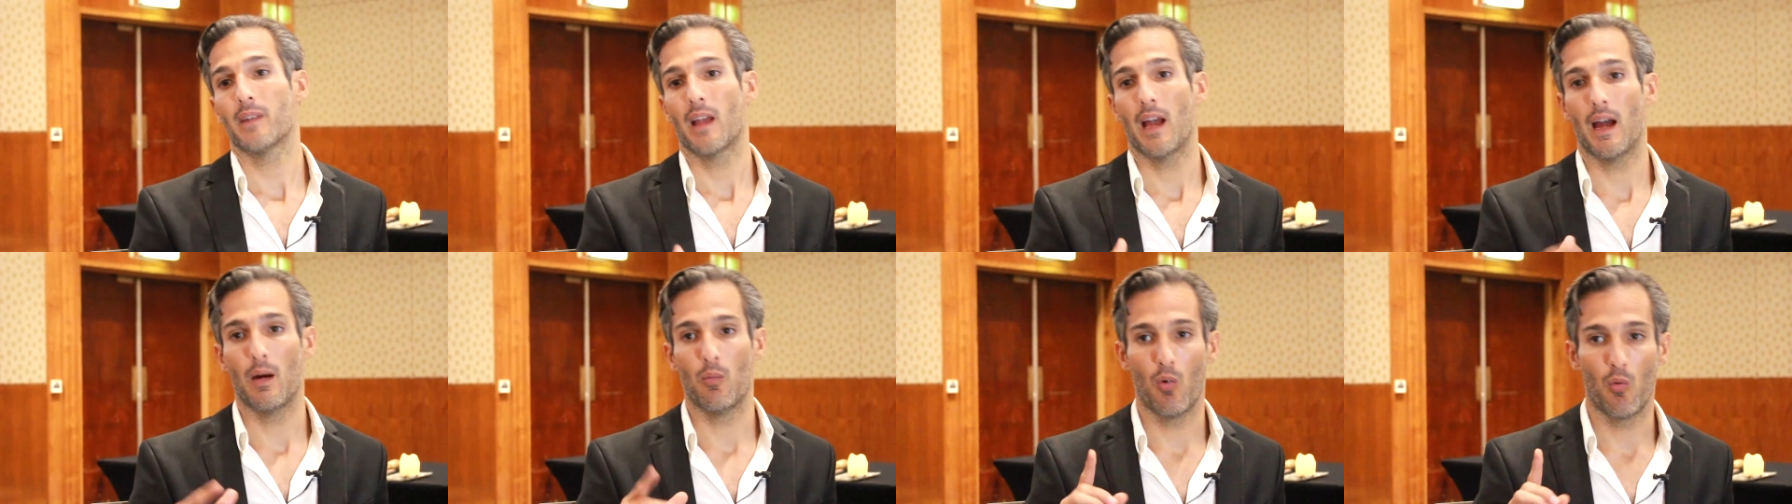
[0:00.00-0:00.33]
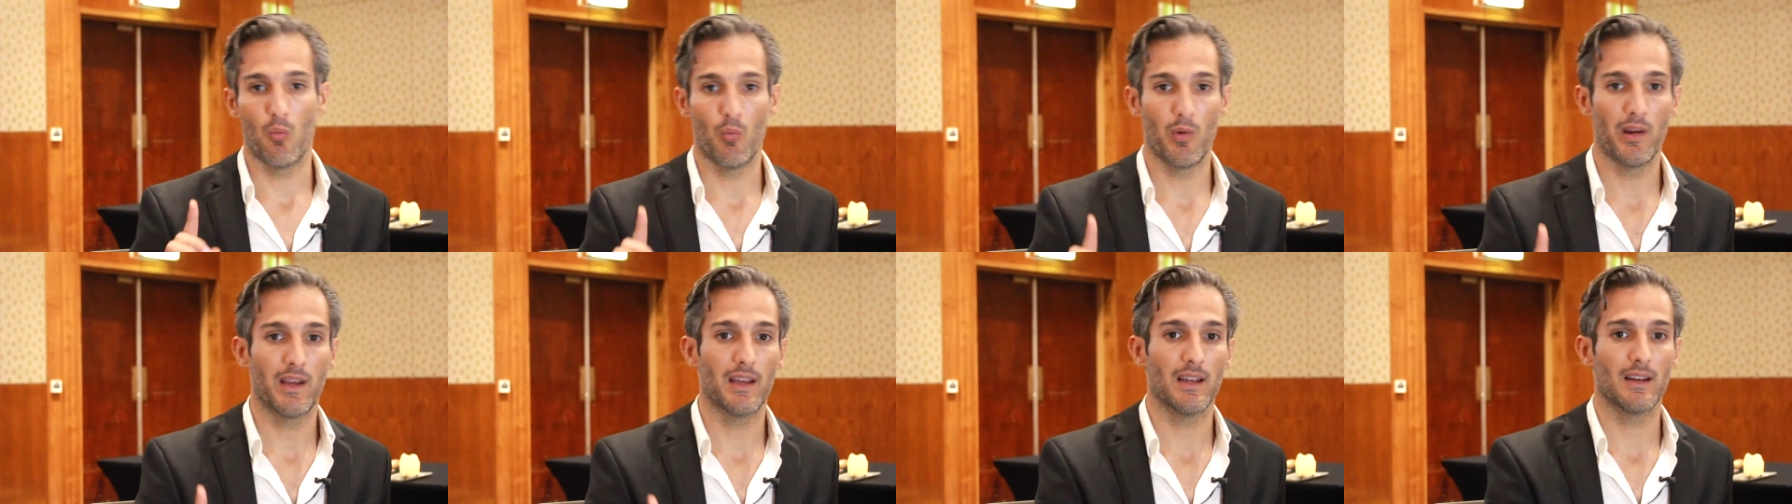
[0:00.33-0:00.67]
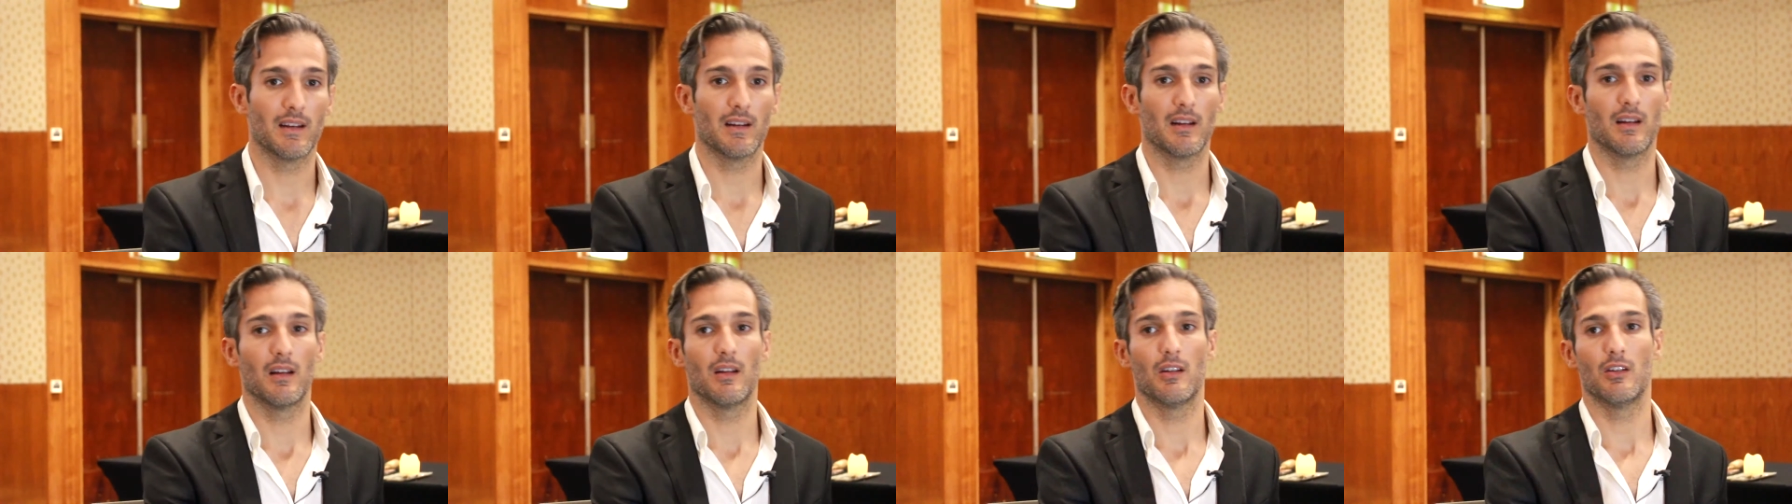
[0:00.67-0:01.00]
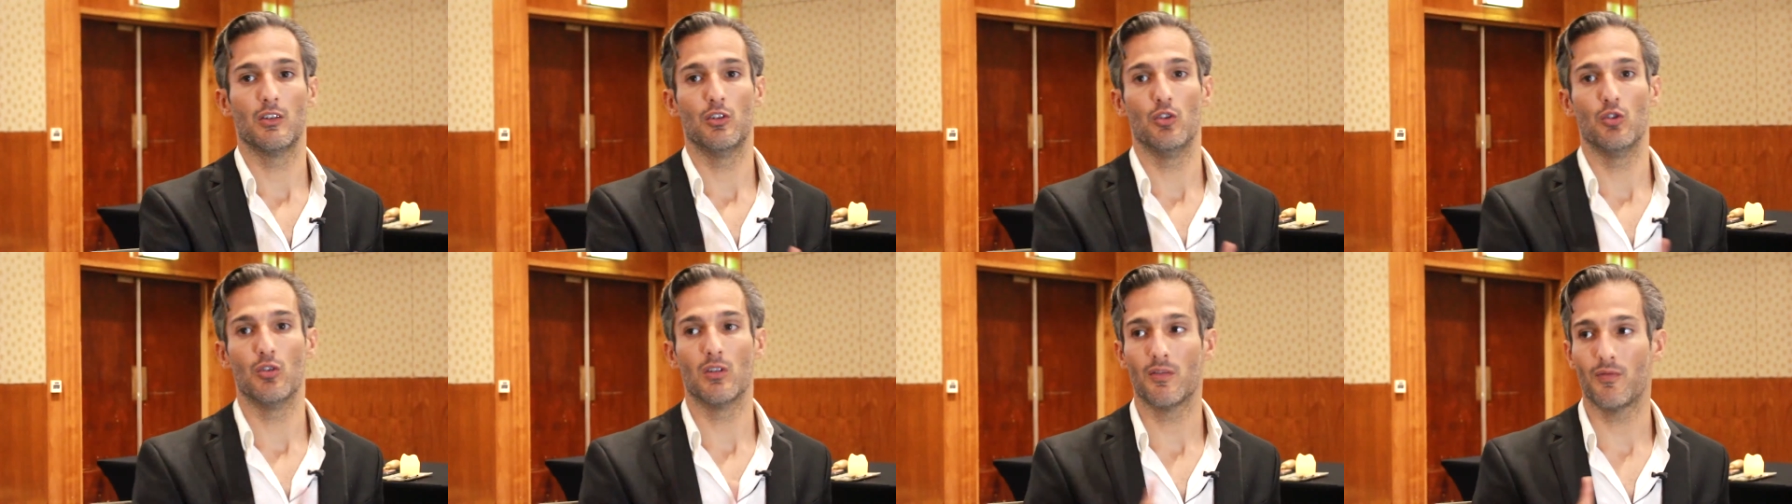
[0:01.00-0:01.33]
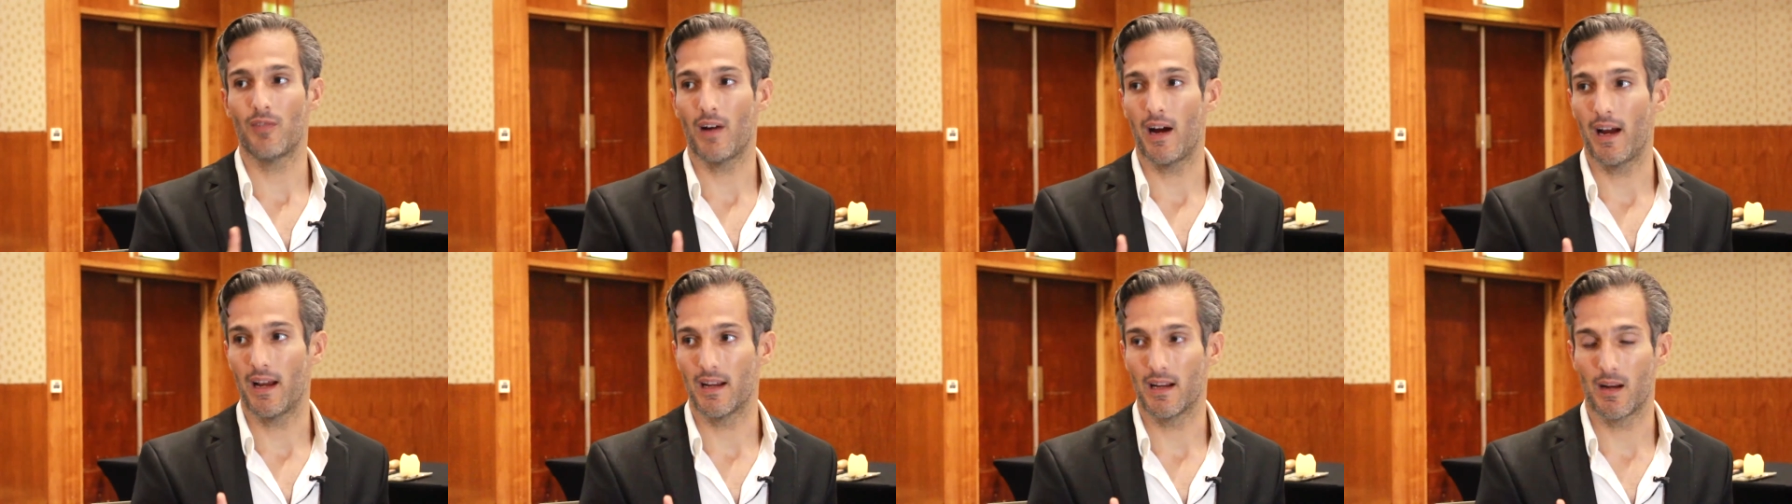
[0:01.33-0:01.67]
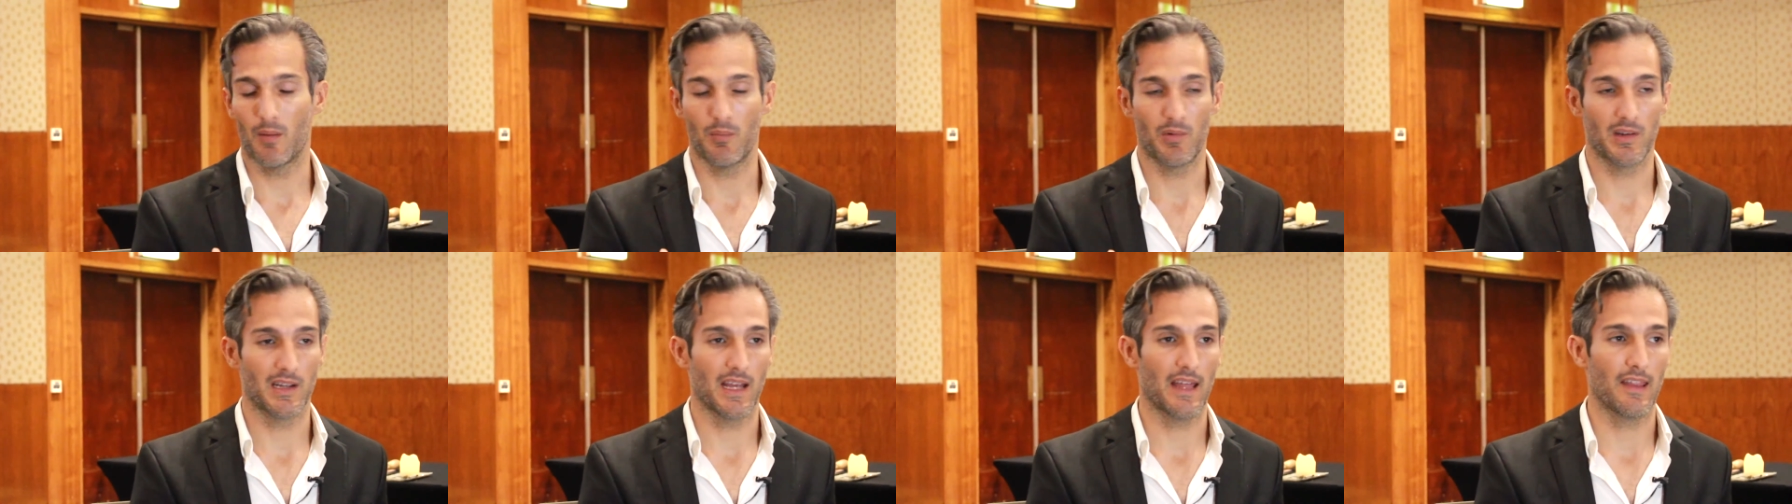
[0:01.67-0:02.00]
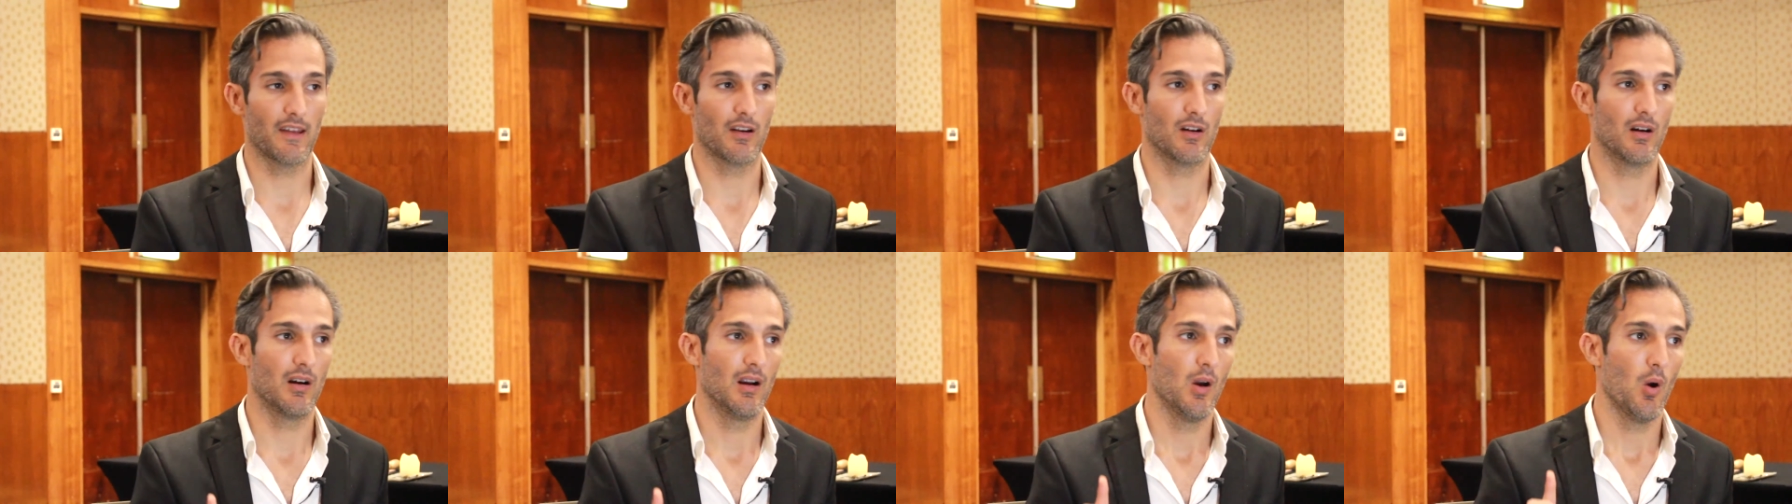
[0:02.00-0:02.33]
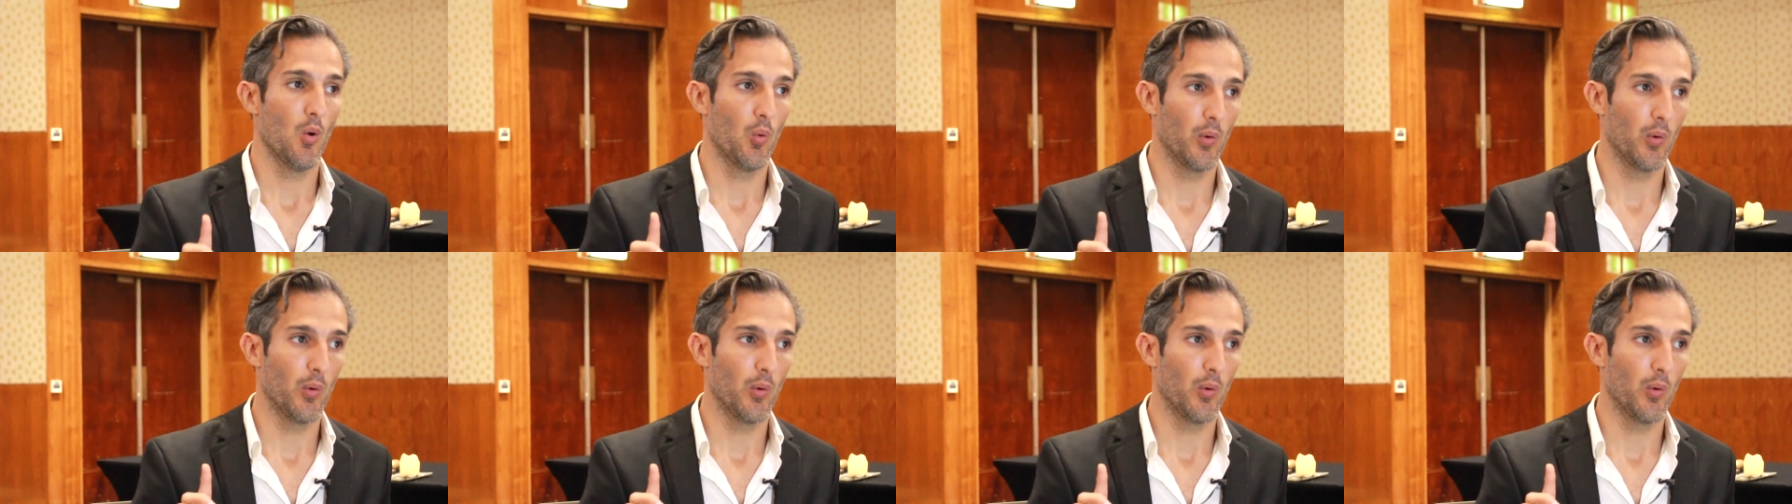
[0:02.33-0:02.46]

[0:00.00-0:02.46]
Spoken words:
and when we can unify and come together,